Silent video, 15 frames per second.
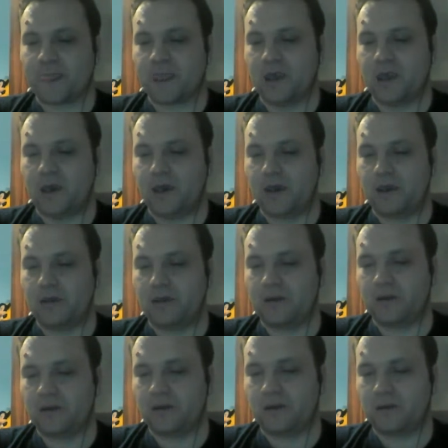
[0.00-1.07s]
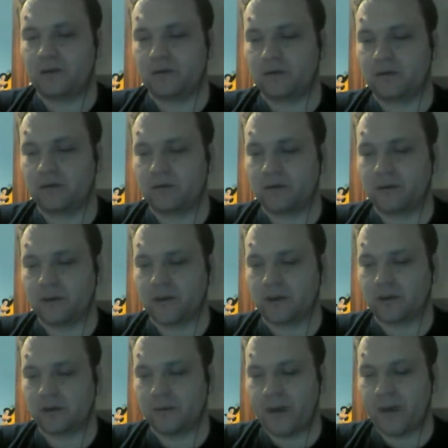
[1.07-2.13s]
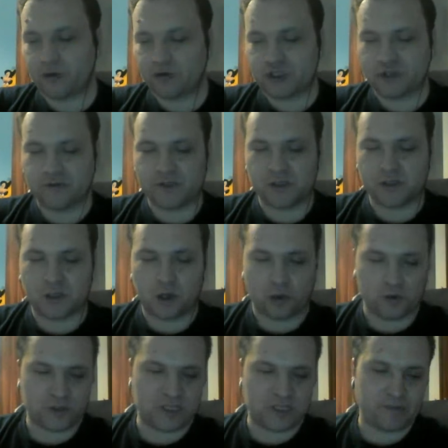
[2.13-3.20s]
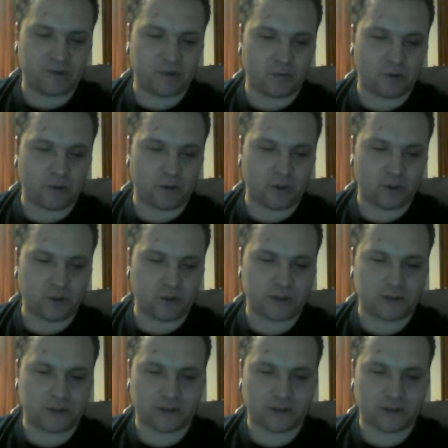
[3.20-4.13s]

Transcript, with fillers: And uh, the, the microservices concept was...